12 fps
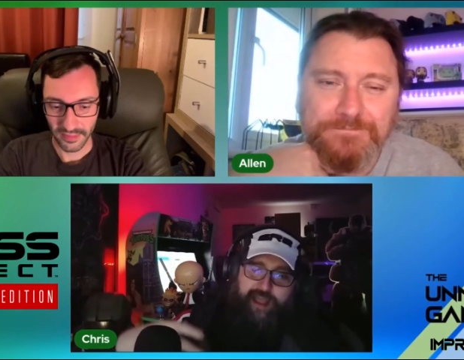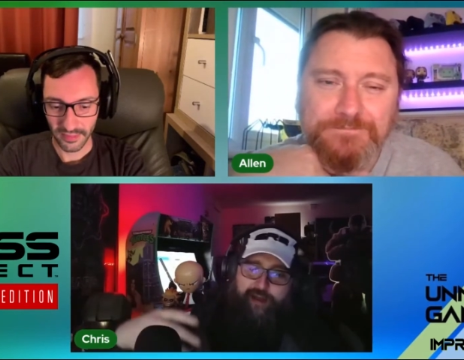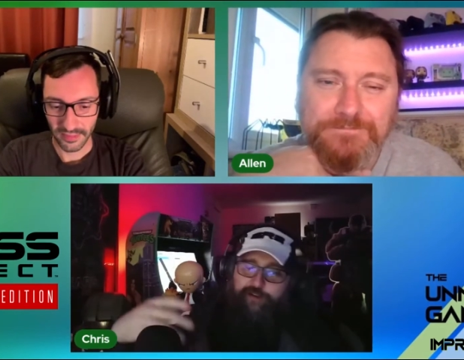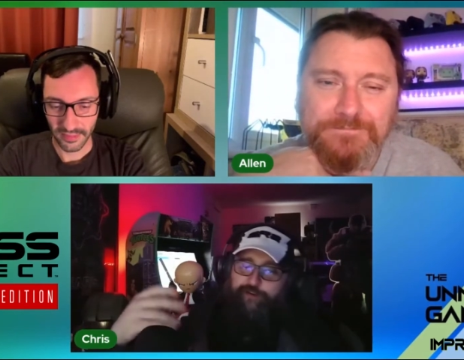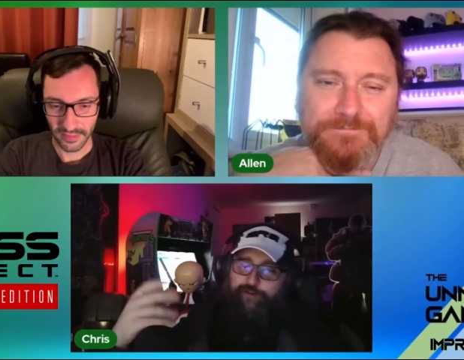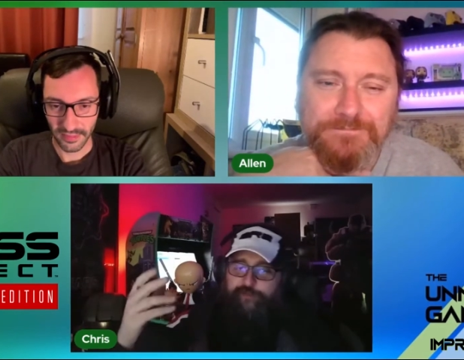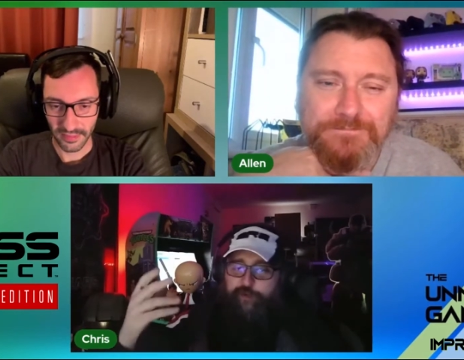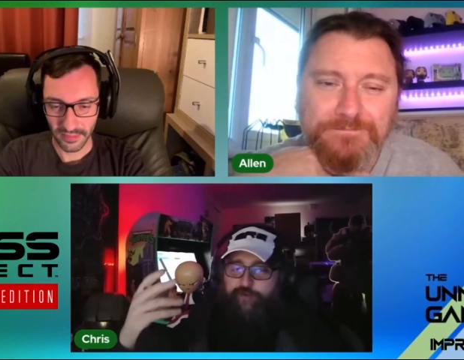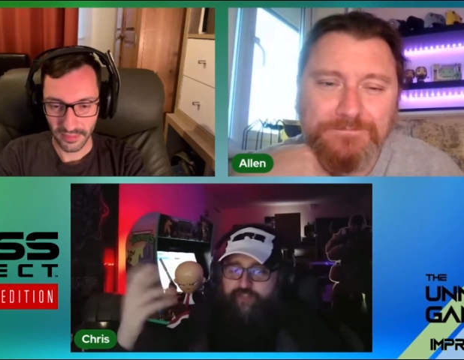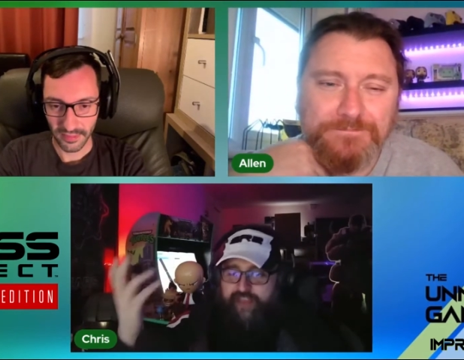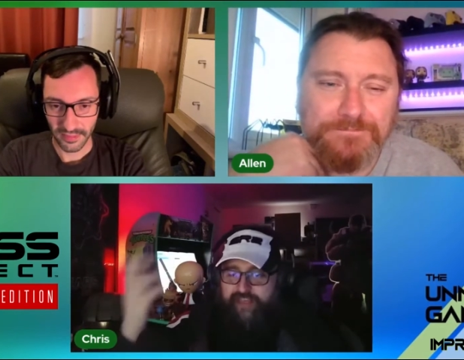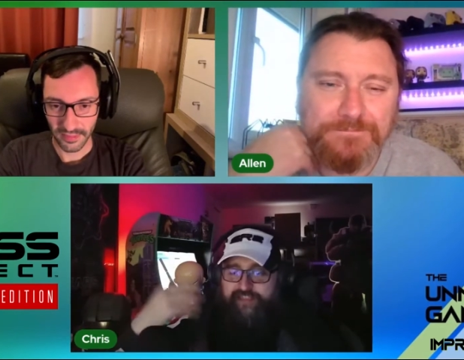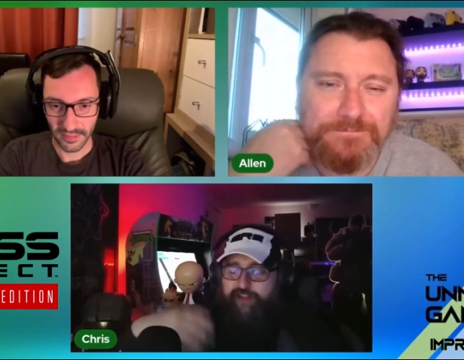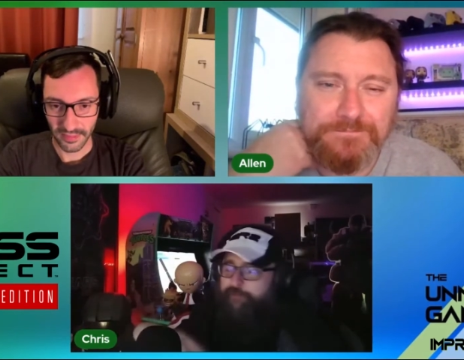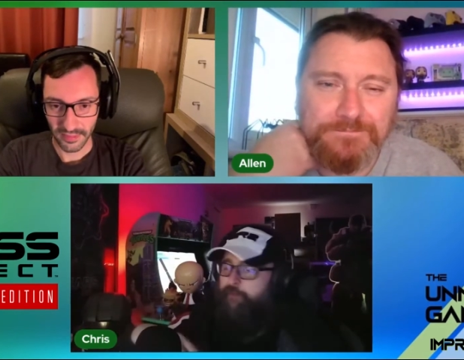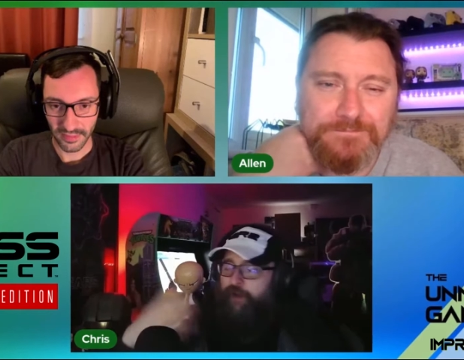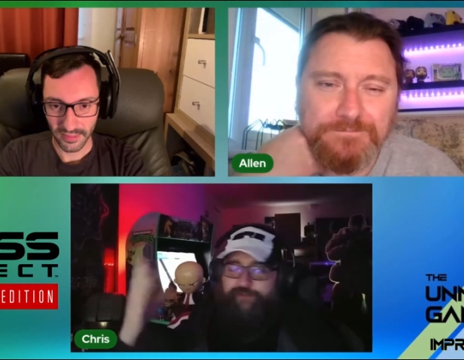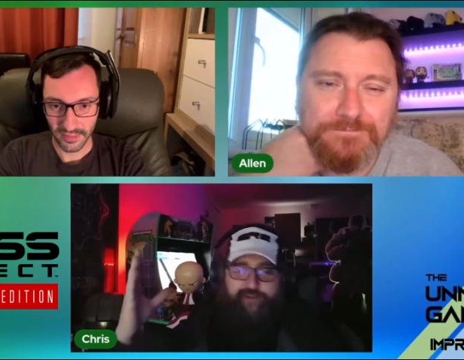Speaker 1: did you not spot this? And there have been
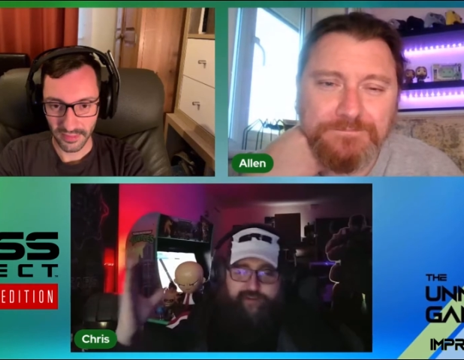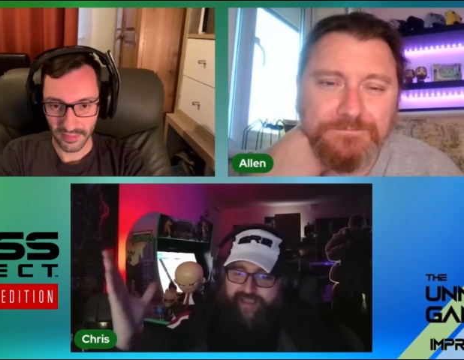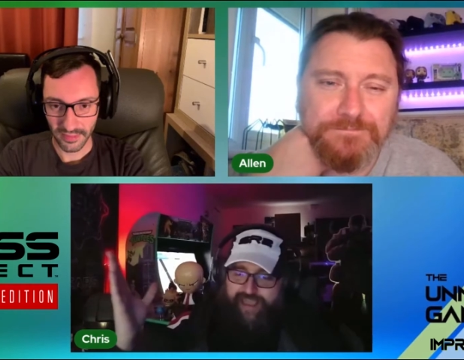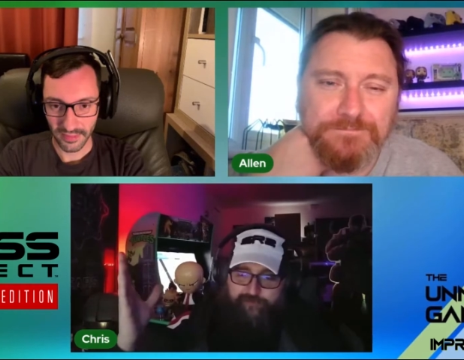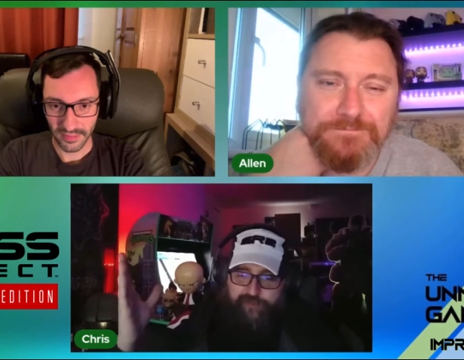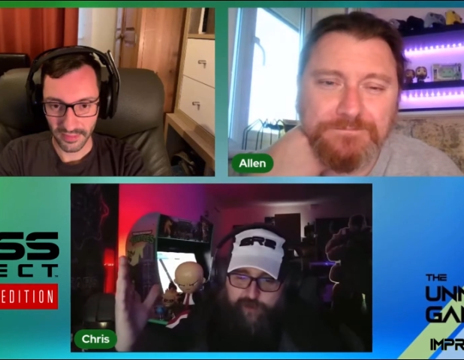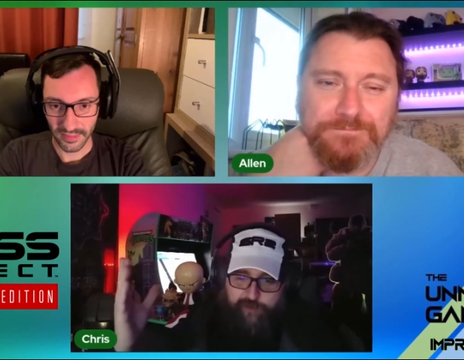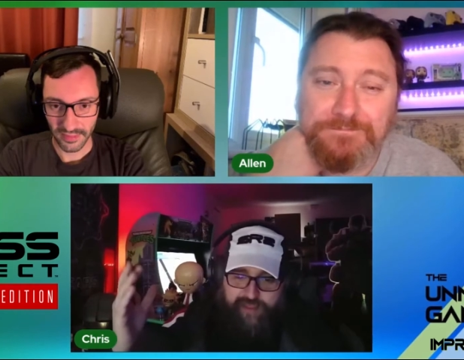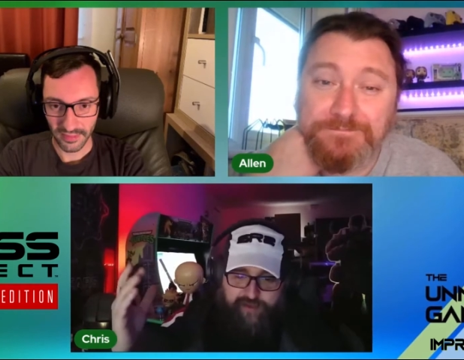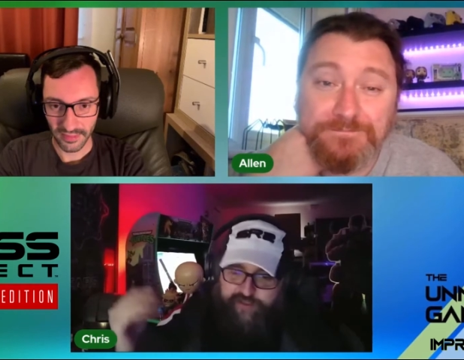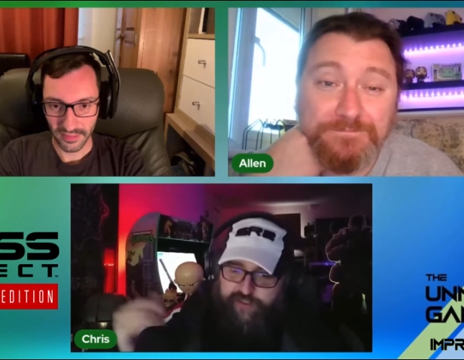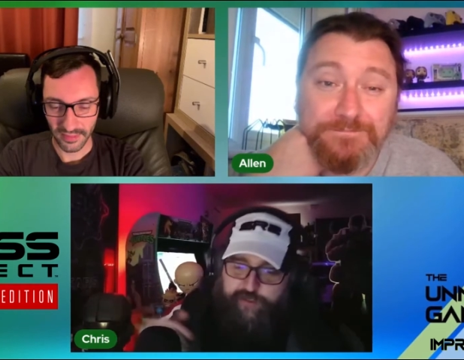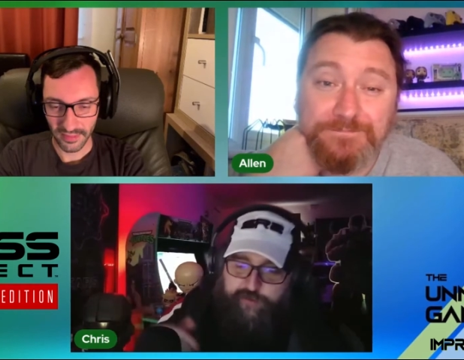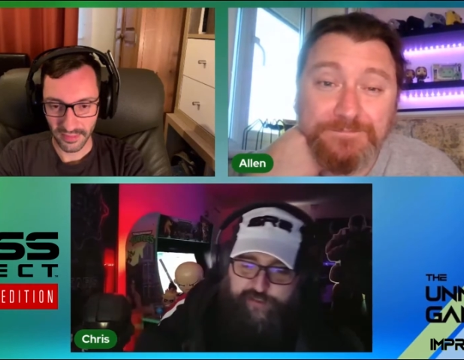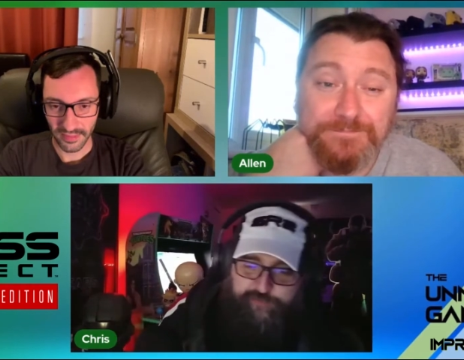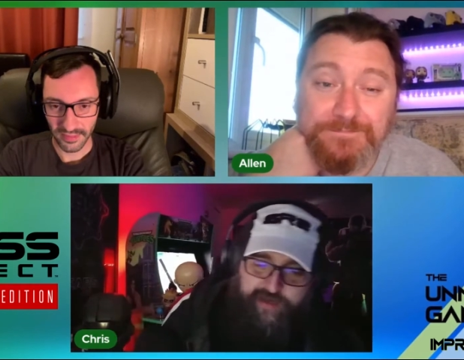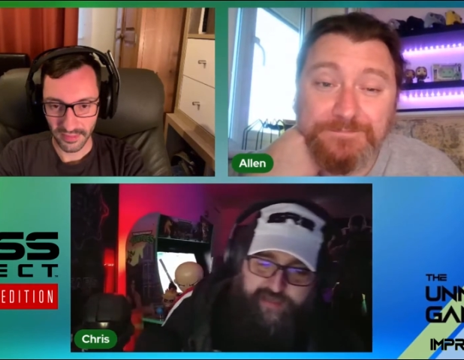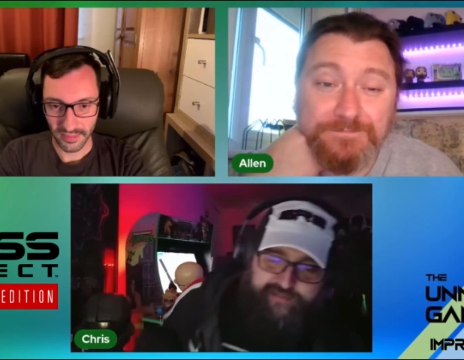bugs with other games as well, but they're just the two that
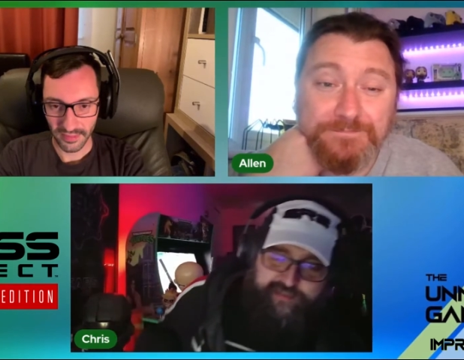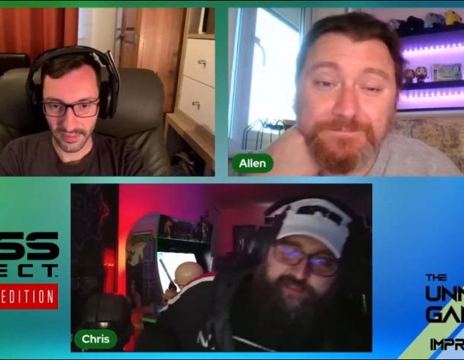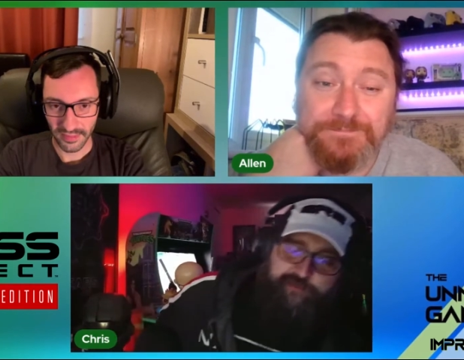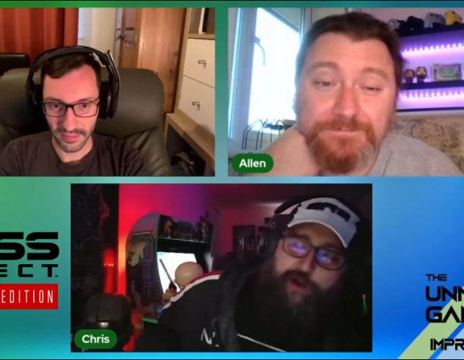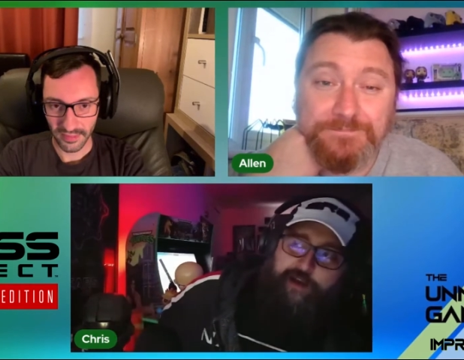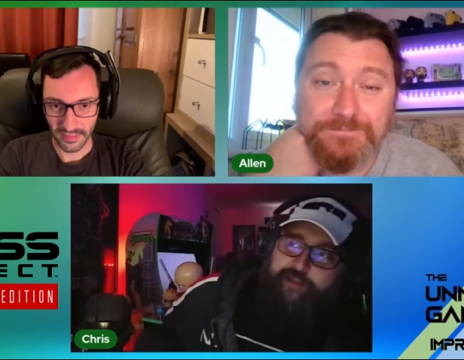spring instantly to mind at the